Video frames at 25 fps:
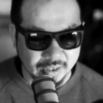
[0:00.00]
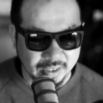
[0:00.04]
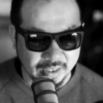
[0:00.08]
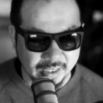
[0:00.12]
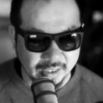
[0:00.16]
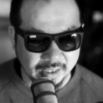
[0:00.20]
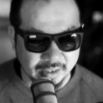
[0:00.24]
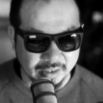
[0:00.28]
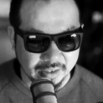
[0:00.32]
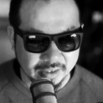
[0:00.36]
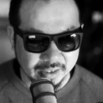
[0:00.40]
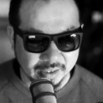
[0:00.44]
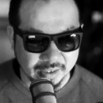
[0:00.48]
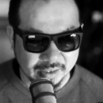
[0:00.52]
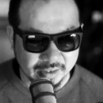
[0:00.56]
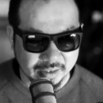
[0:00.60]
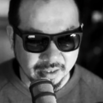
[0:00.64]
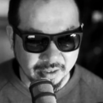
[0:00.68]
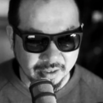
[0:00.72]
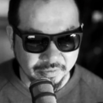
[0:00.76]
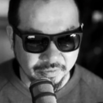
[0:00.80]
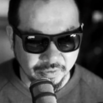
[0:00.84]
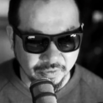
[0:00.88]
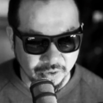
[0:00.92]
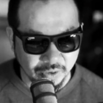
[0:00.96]
they can just
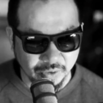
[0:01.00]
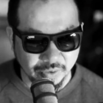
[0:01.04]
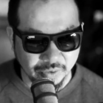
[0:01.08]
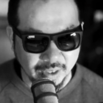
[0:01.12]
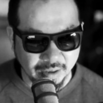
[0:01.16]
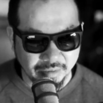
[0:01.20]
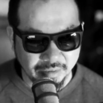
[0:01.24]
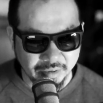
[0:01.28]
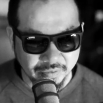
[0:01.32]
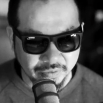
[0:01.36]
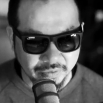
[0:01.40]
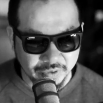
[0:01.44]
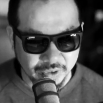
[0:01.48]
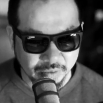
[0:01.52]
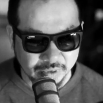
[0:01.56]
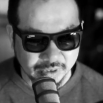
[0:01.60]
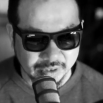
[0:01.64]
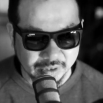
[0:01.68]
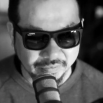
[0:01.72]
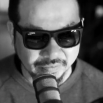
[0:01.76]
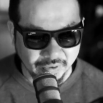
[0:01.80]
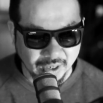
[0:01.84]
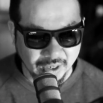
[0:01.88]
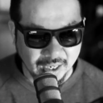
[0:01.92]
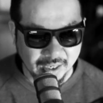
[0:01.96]
follow that reviewer's
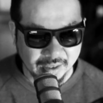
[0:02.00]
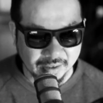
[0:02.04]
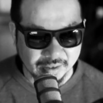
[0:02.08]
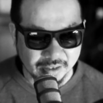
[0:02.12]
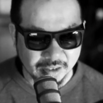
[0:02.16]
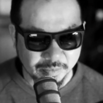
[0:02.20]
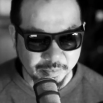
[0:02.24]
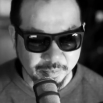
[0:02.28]
advice.